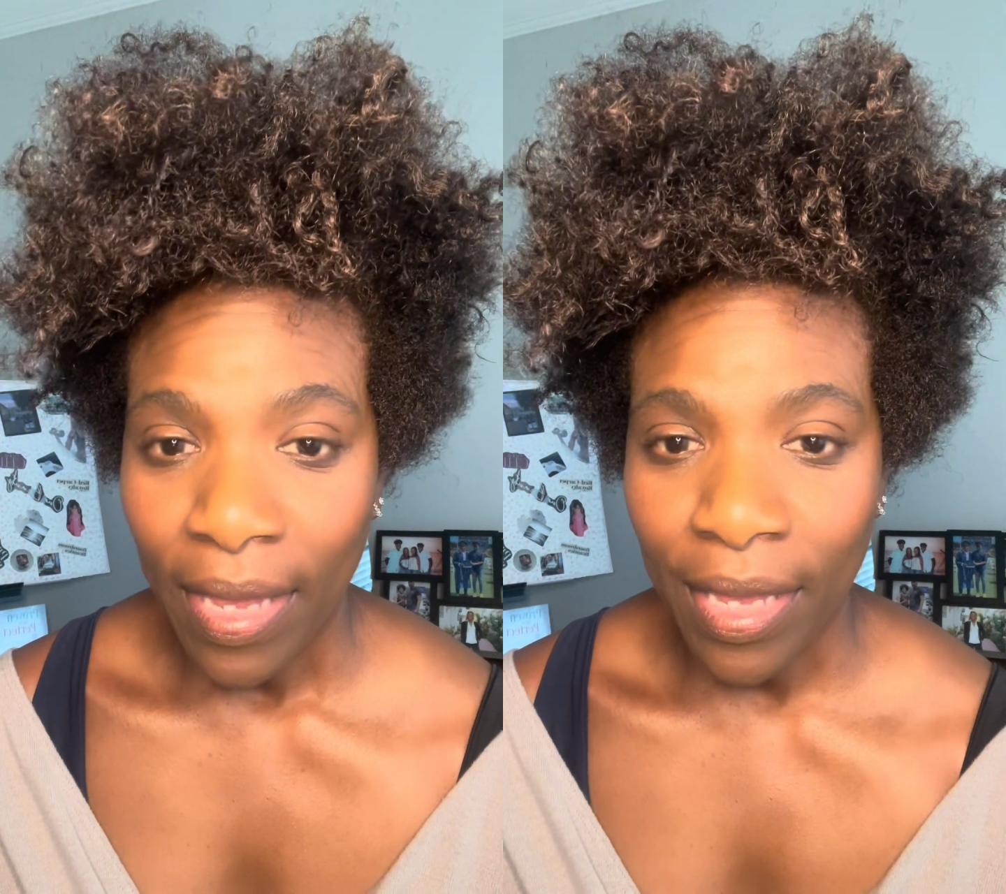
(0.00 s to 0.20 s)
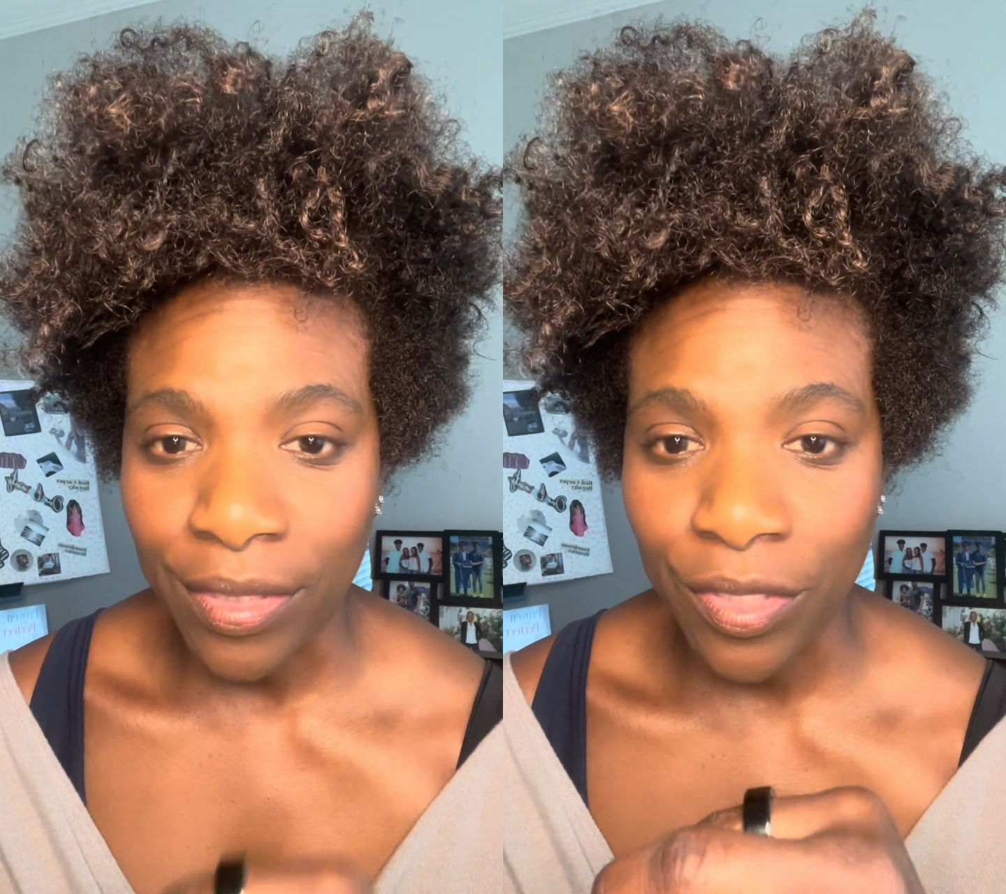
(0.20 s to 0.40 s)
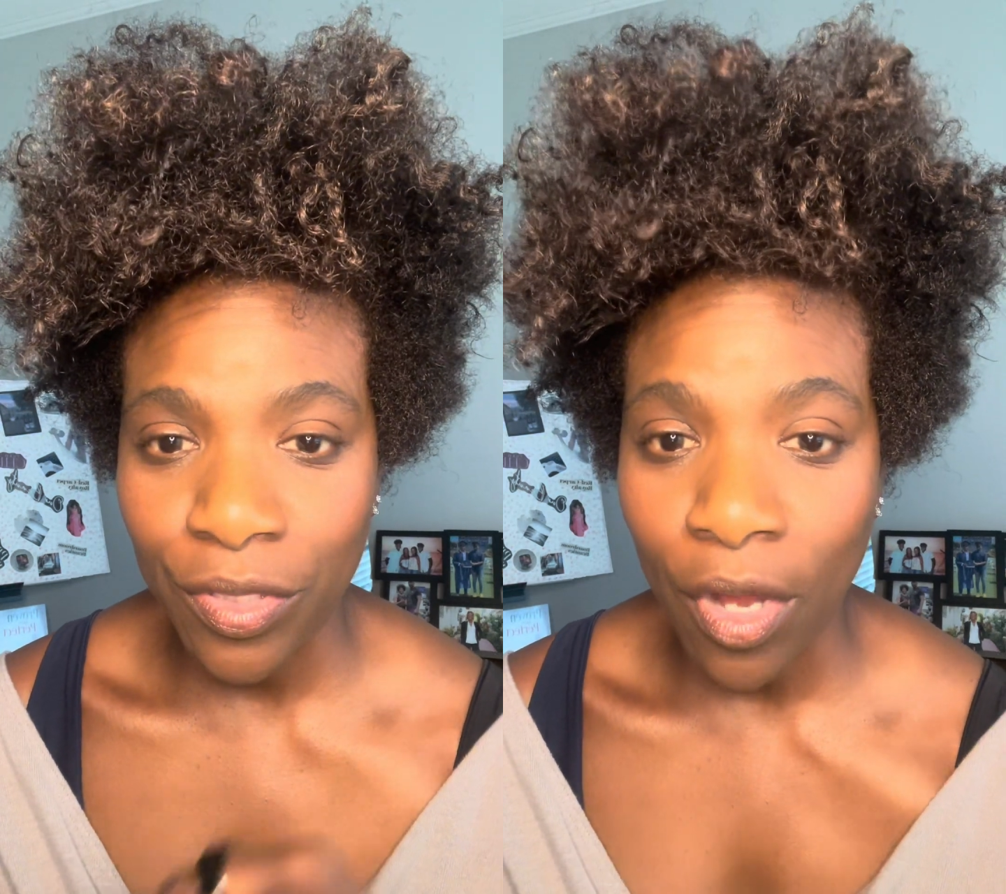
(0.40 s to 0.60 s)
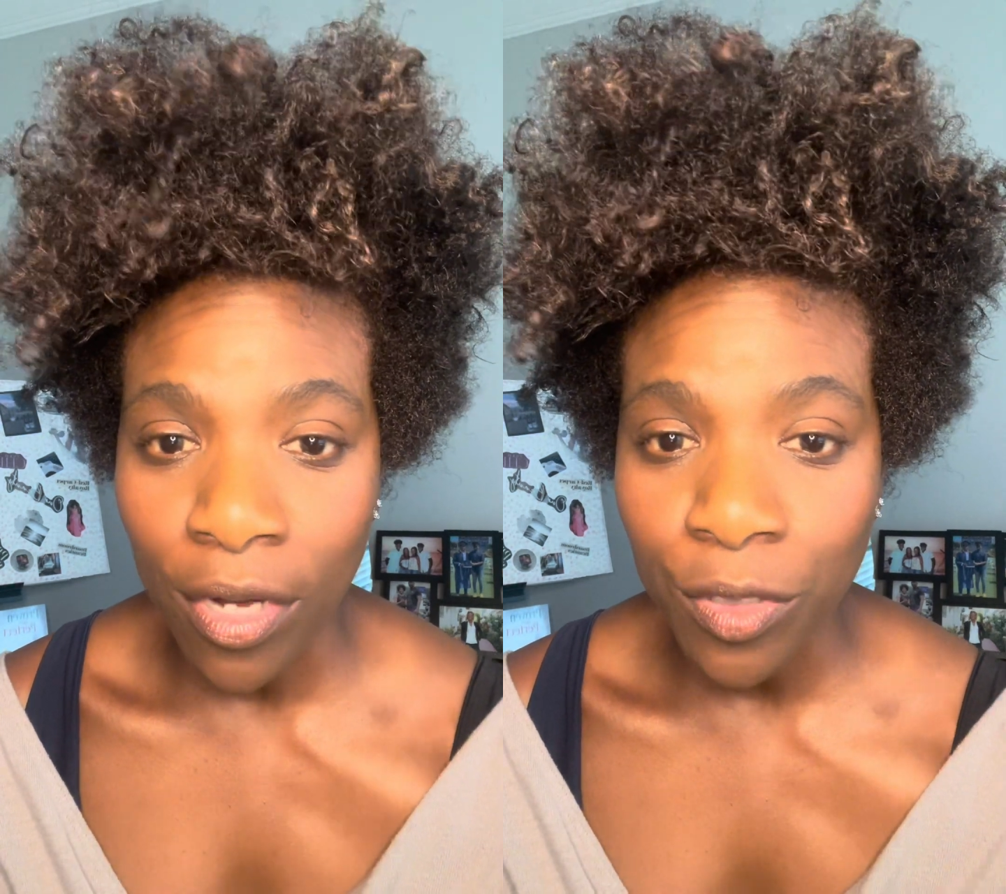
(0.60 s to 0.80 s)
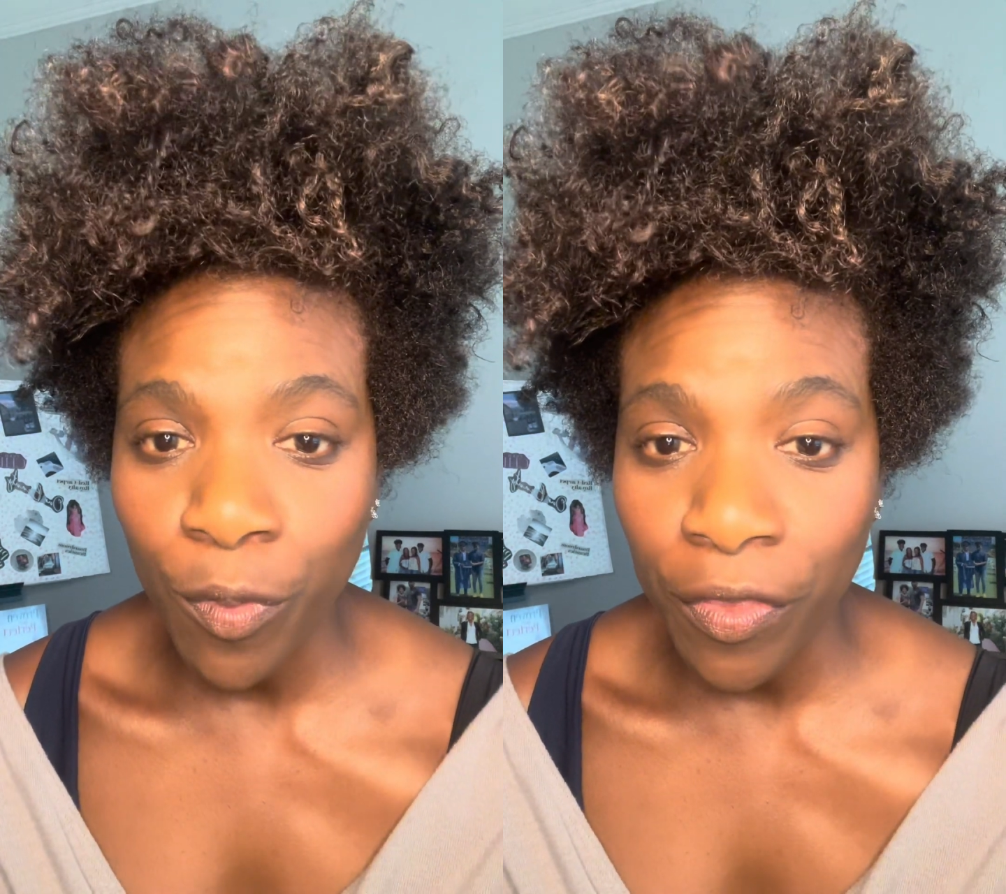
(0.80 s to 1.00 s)
It
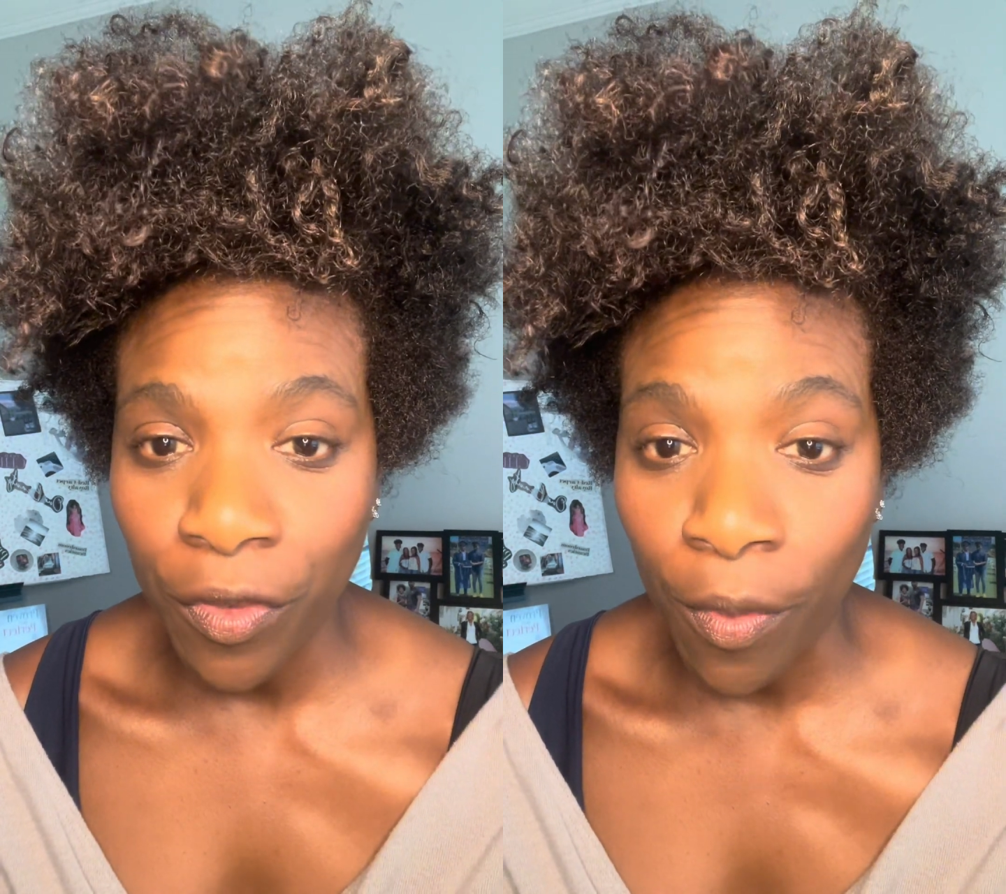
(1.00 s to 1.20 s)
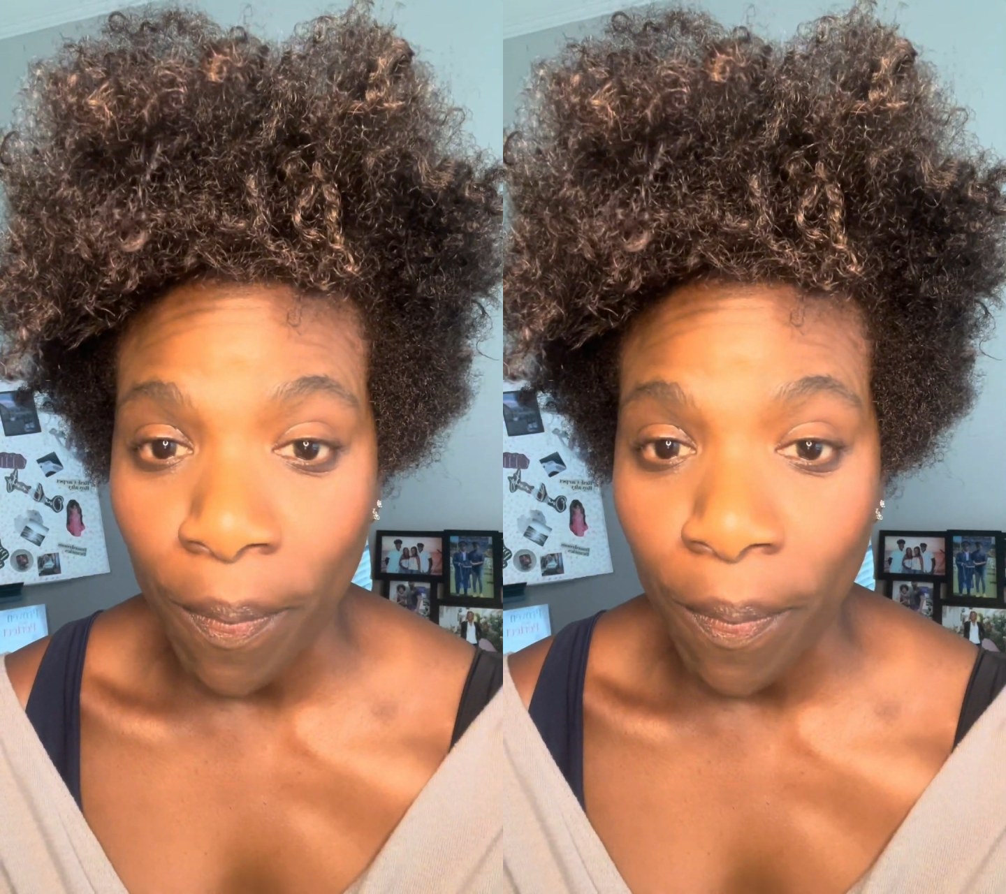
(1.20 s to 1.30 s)
starts with your